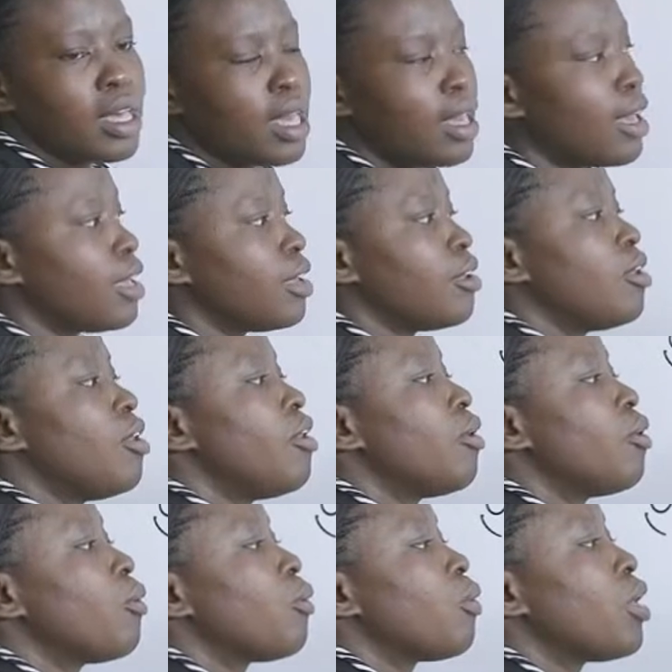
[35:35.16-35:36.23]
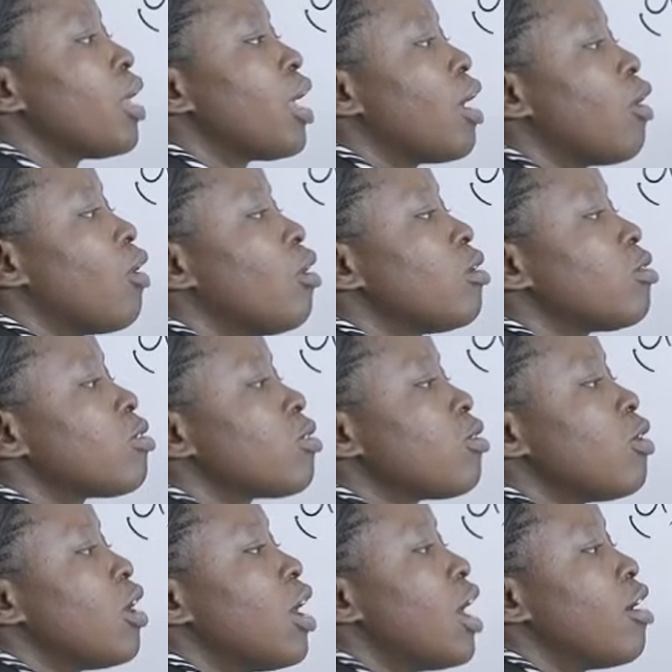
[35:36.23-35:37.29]
and we
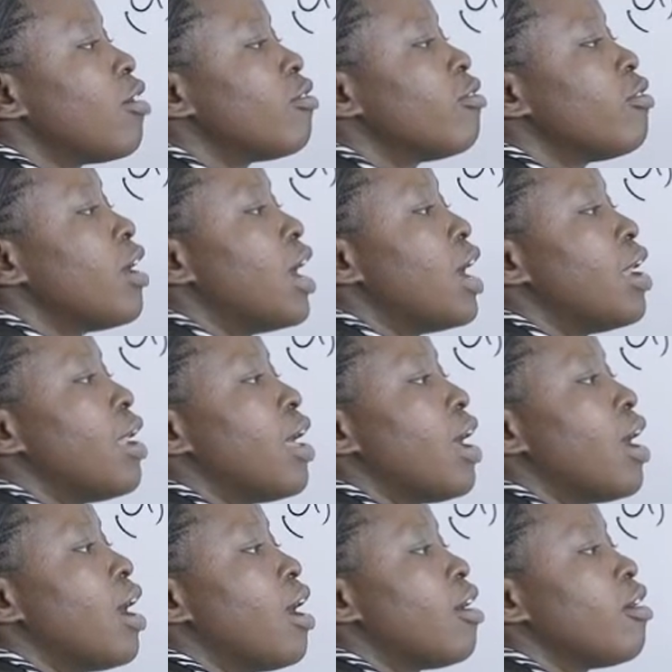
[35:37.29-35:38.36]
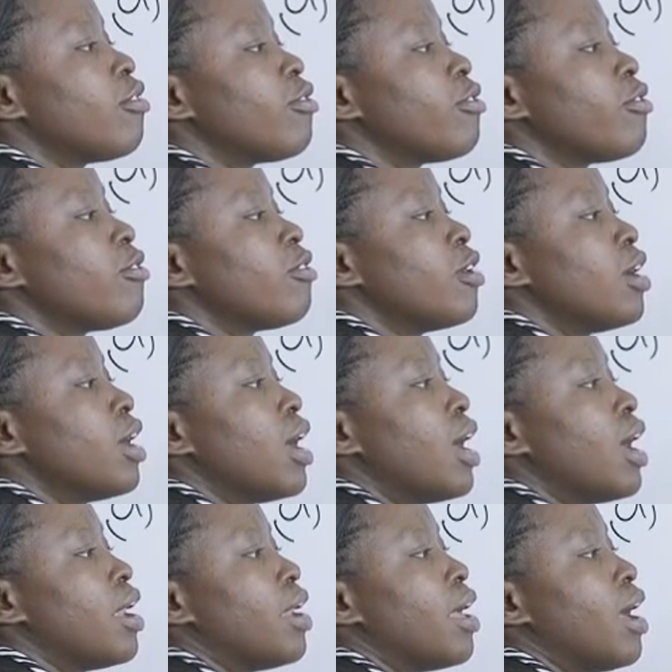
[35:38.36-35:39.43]
also have an
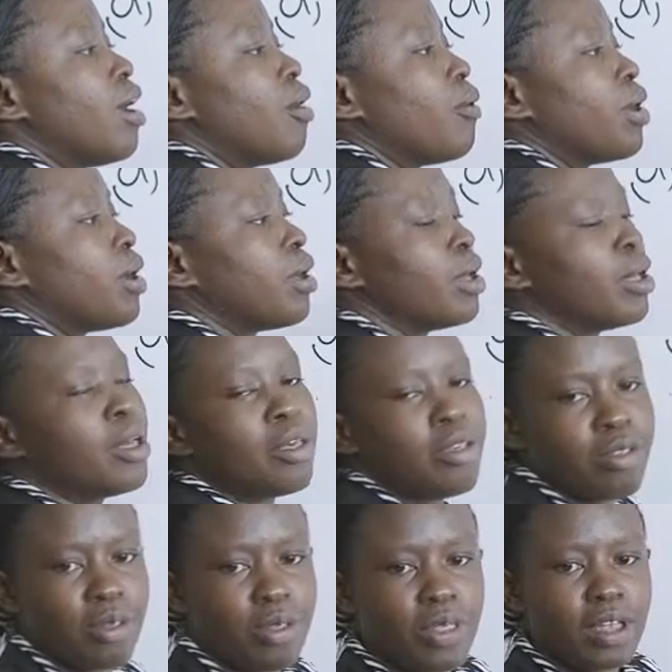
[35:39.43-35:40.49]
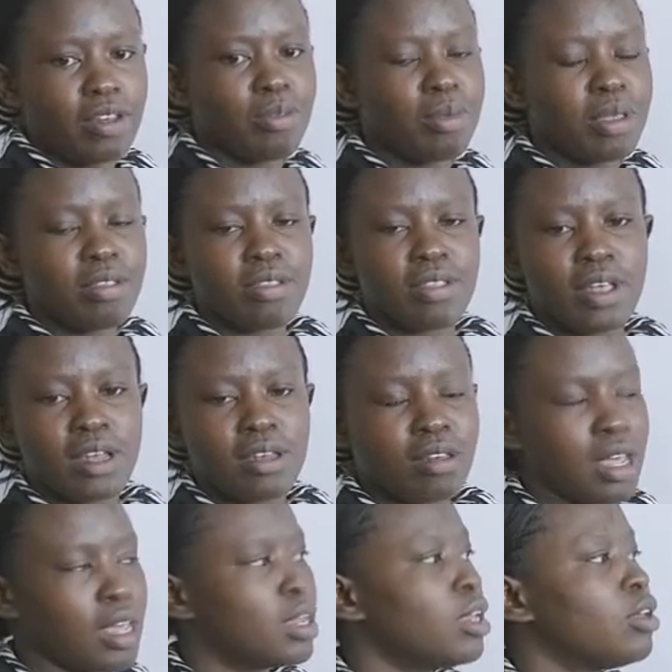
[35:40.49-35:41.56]
hour. So that means that
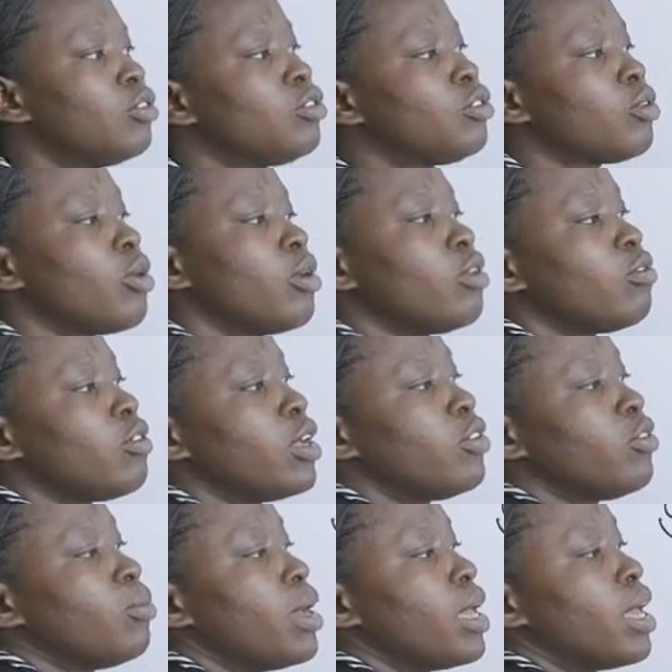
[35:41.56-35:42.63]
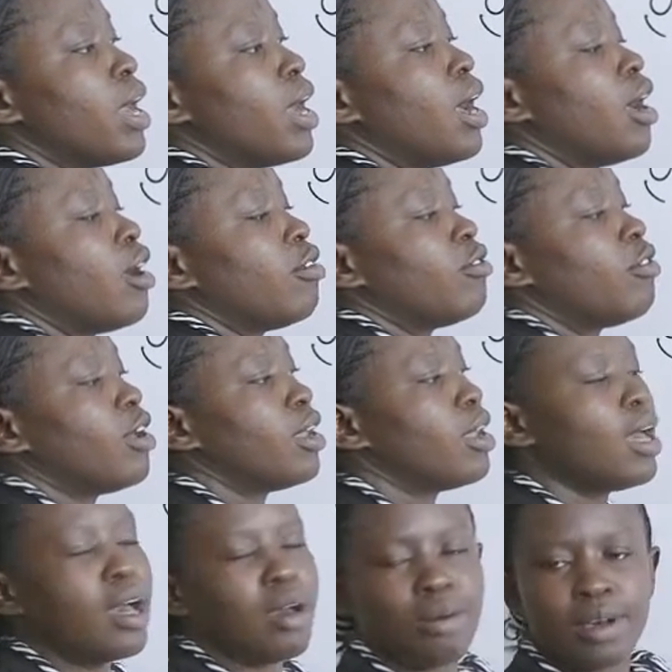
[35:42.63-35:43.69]
I need to convert my half an
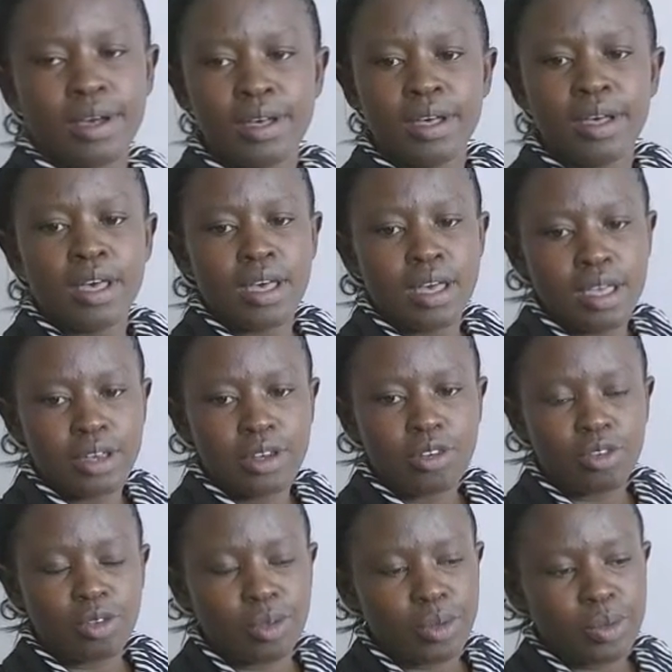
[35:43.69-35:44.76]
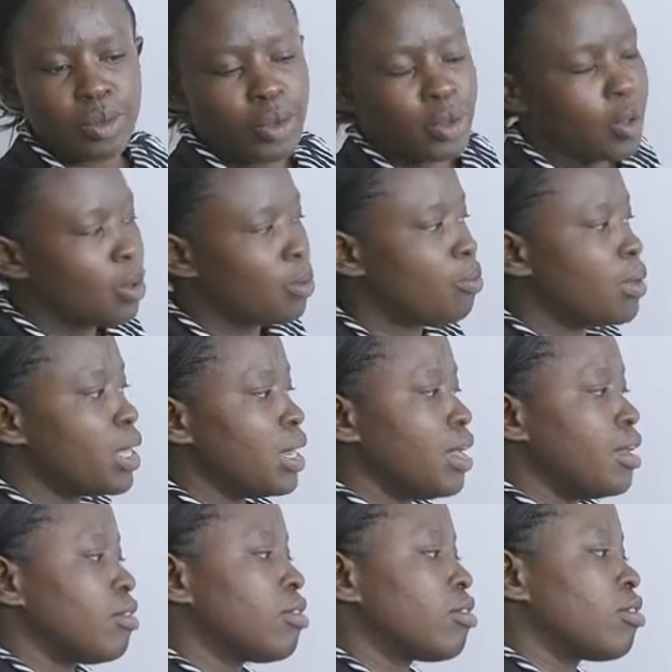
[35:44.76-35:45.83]
hour into
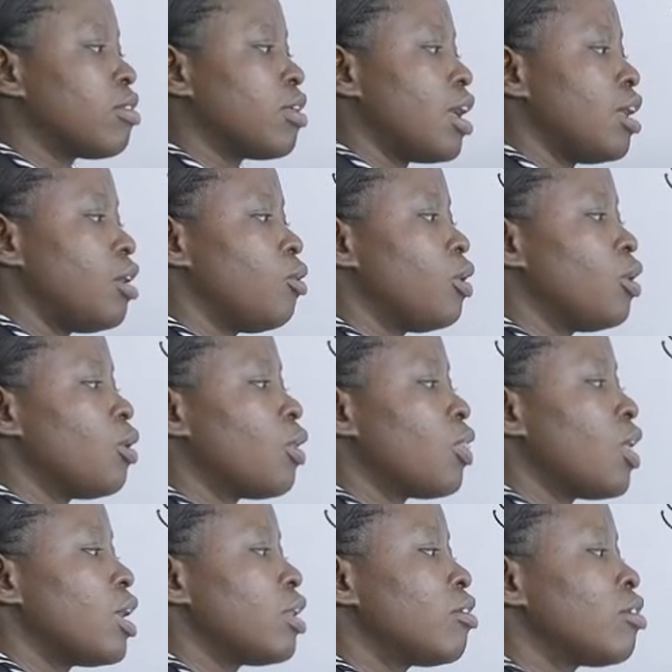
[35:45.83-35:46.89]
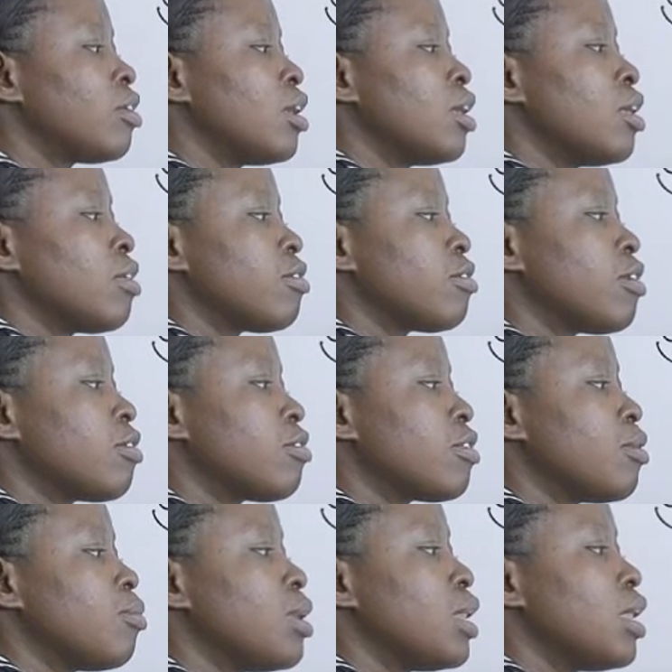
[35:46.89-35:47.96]
minutes. And we know that
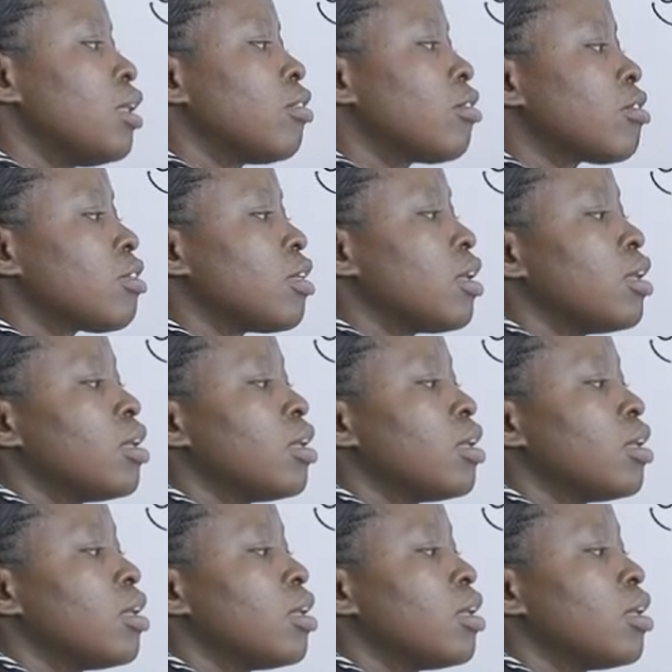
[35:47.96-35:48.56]
60 minutes